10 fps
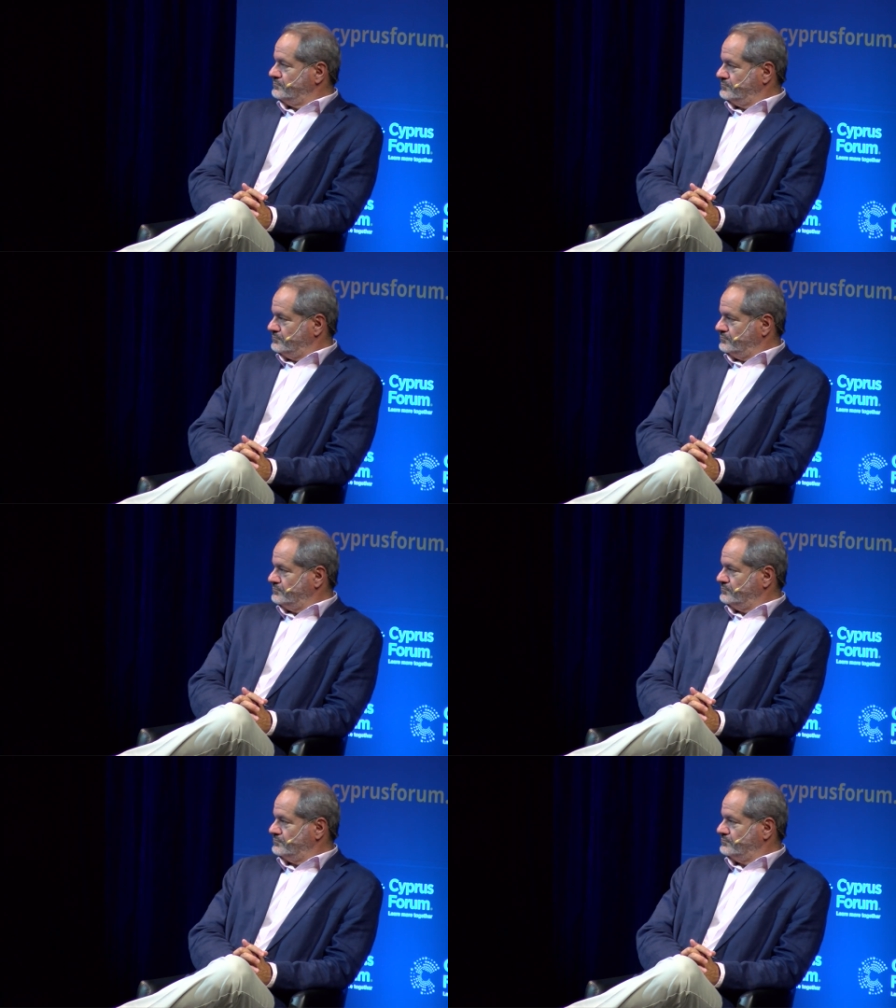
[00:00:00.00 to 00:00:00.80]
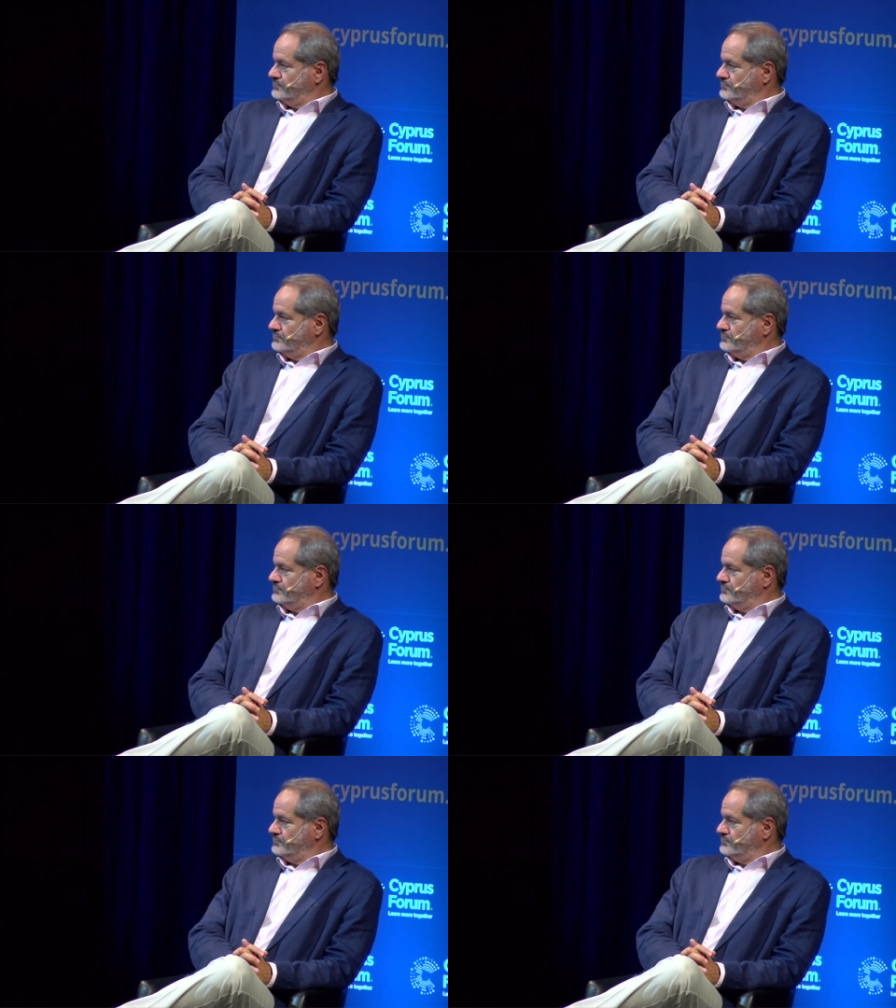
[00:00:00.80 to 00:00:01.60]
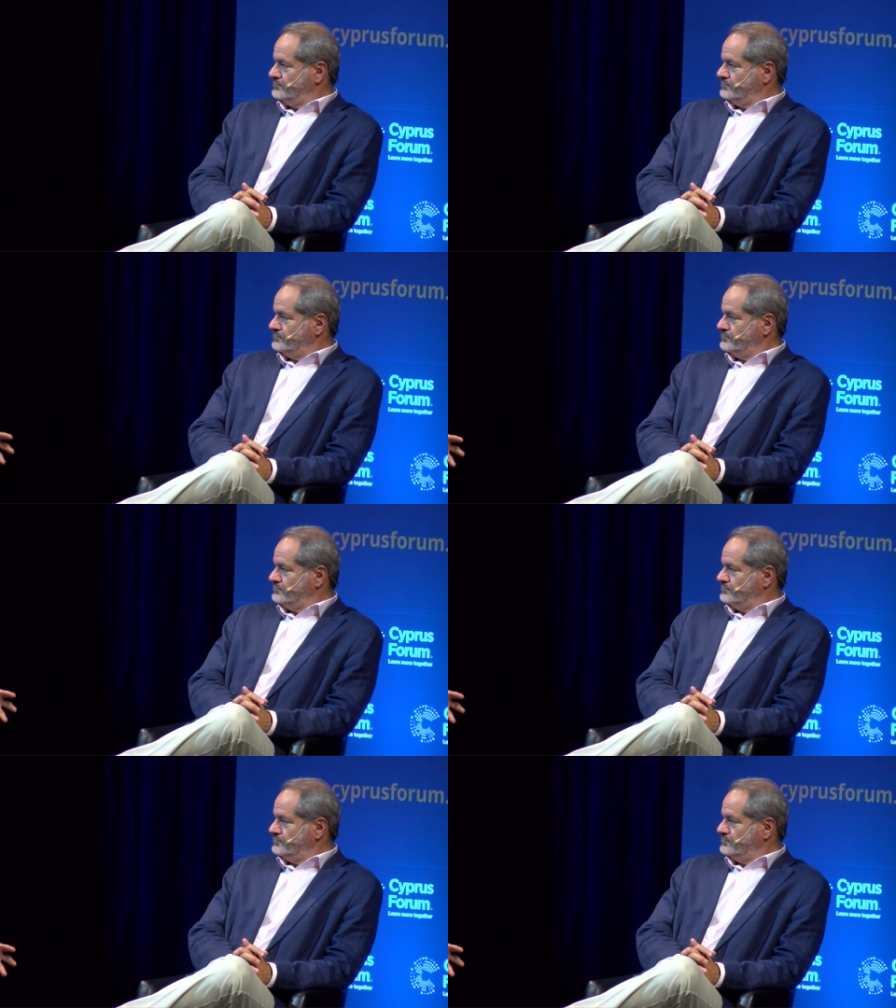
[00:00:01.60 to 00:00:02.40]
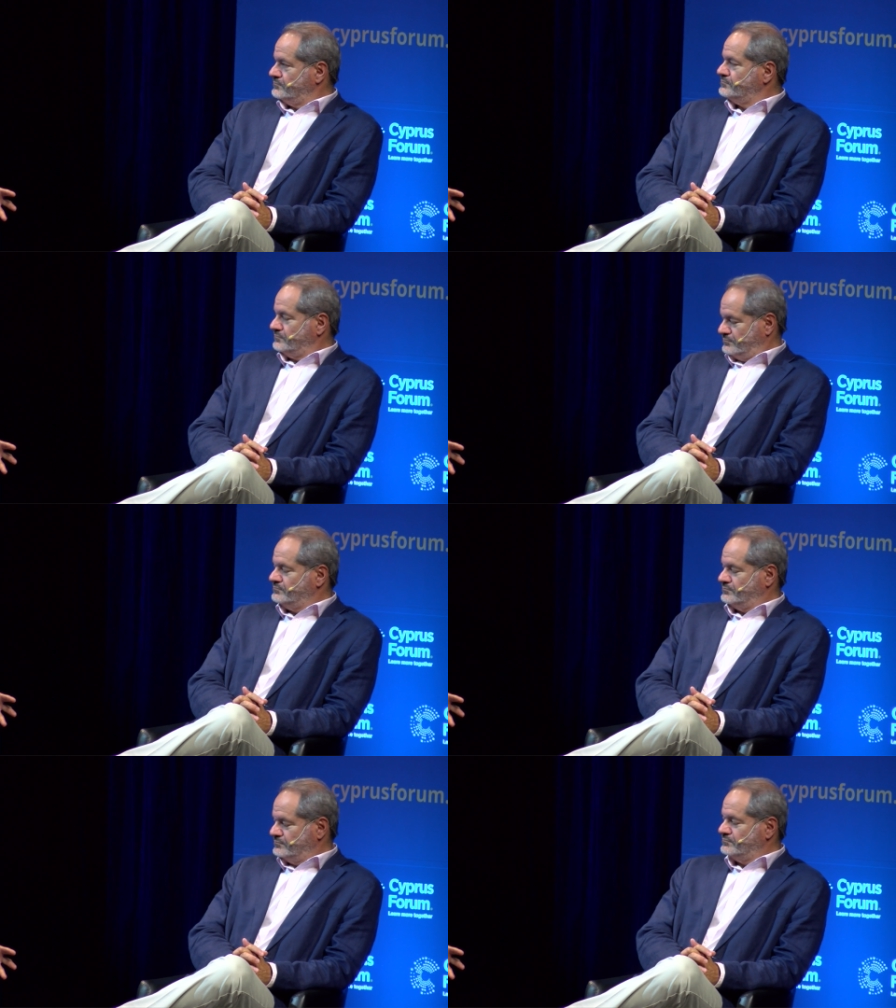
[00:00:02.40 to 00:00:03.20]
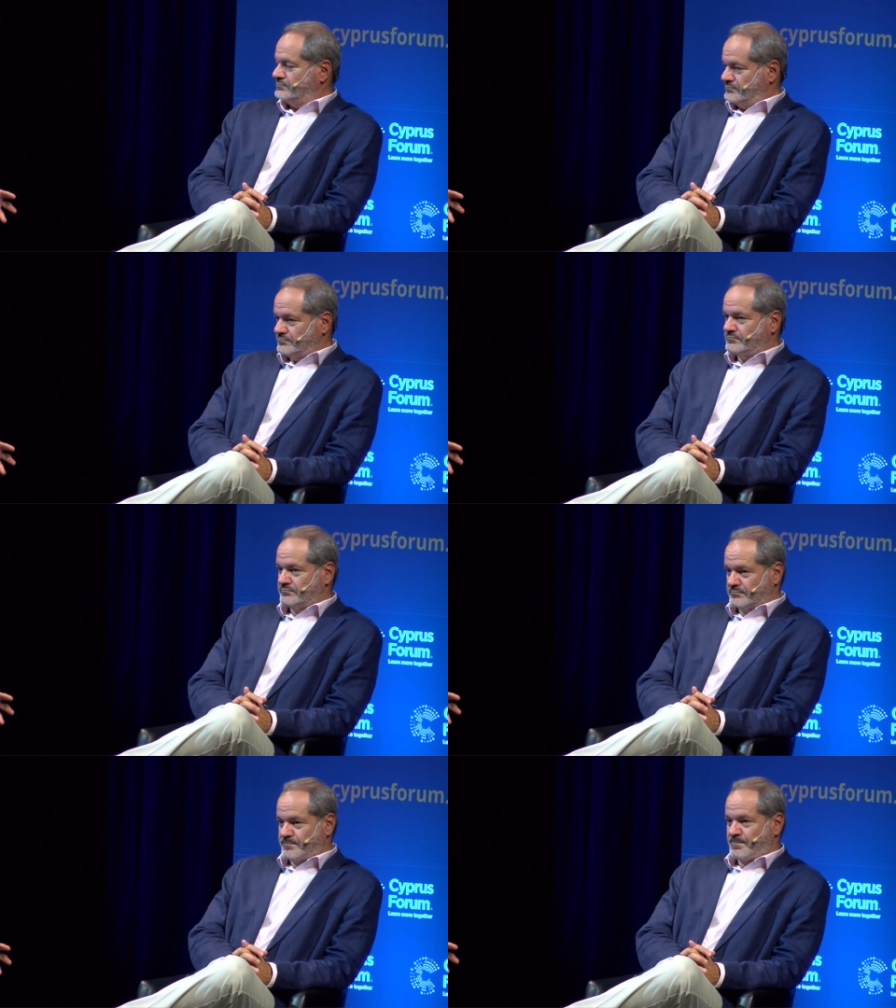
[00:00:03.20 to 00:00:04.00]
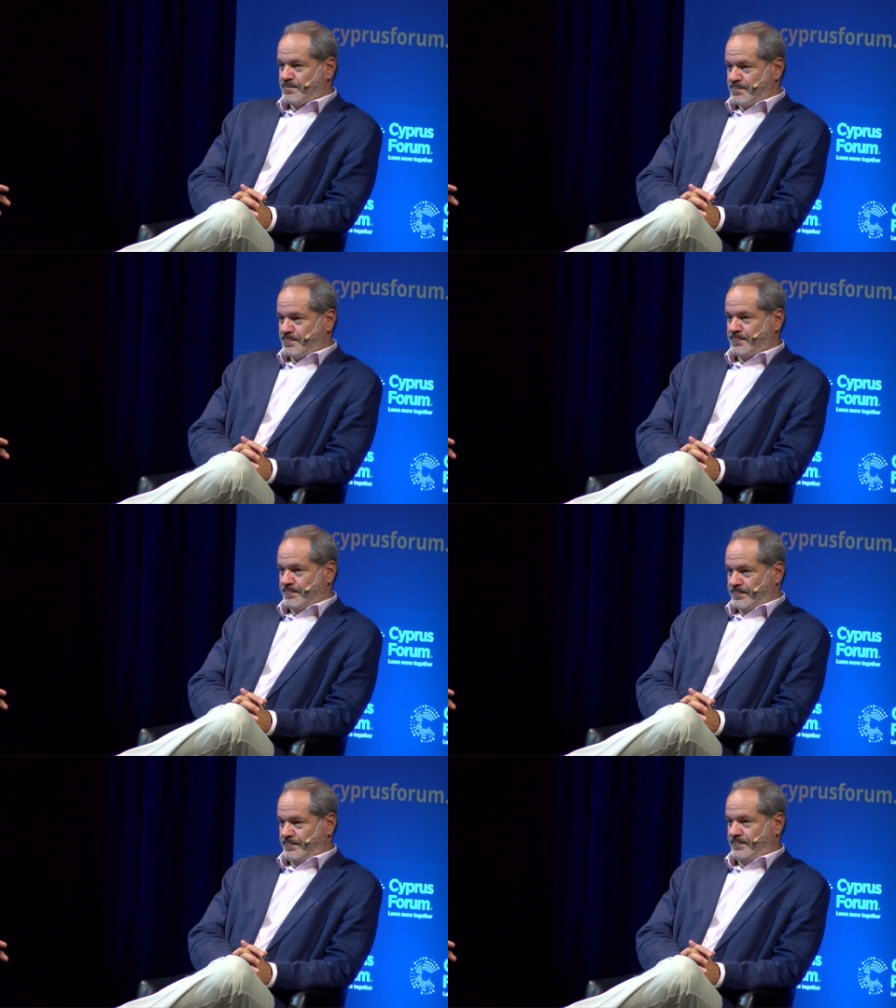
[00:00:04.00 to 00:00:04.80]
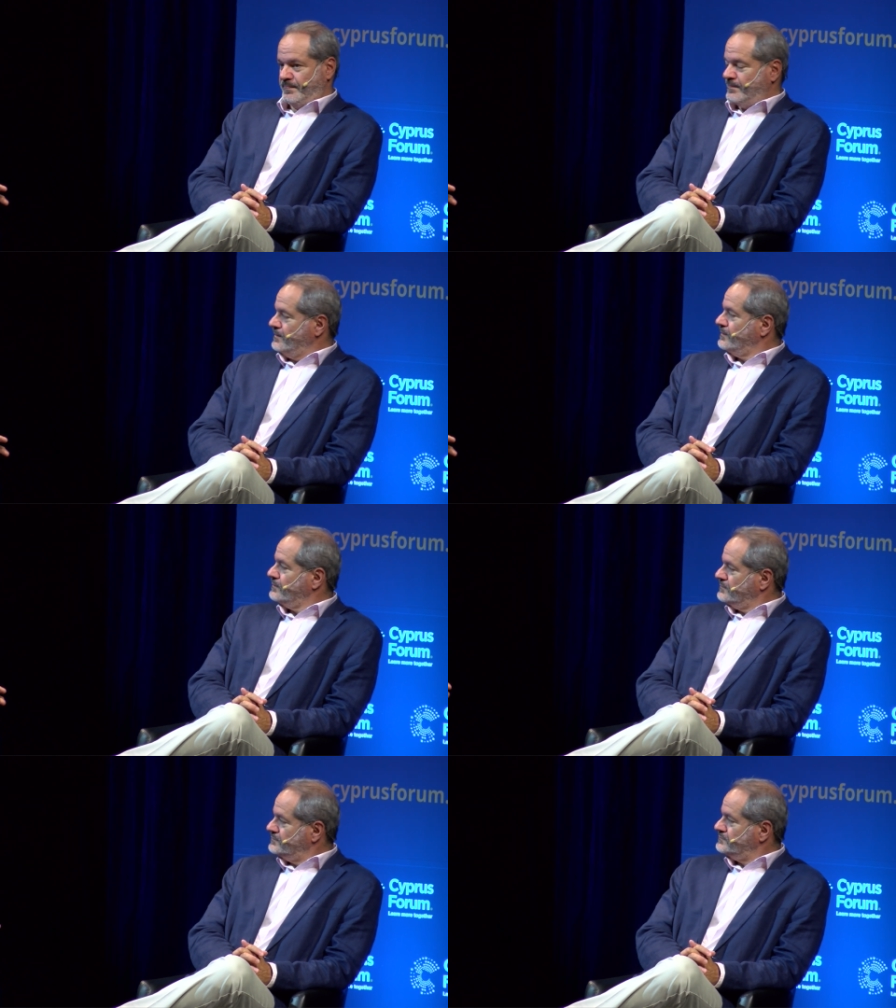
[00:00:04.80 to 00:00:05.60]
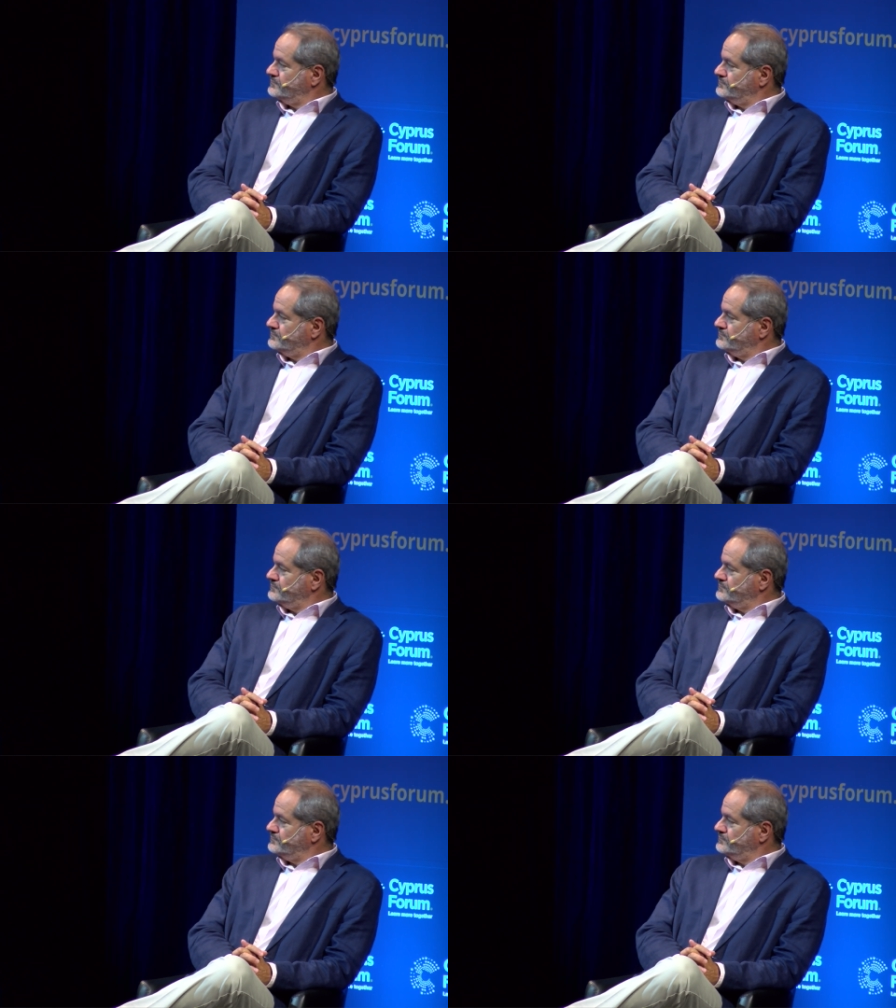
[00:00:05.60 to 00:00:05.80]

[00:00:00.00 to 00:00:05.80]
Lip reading: public interest, but the party interest. And whether we talk about